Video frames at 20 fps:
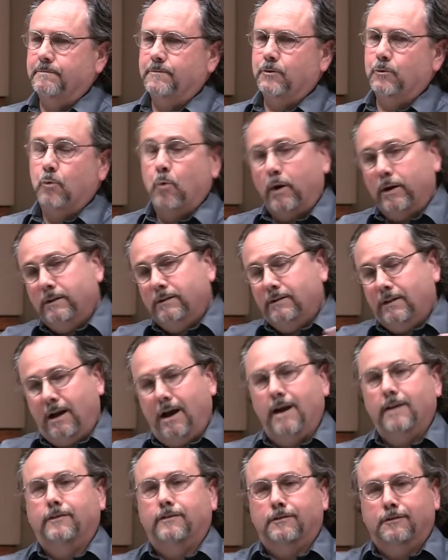What
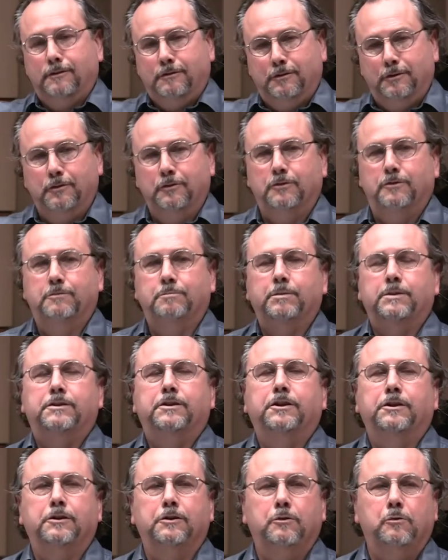constitutes
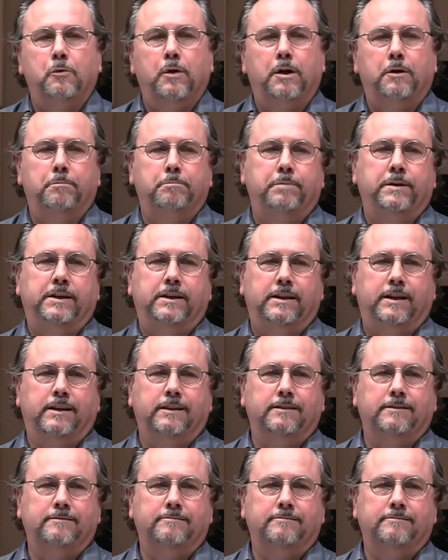material well being?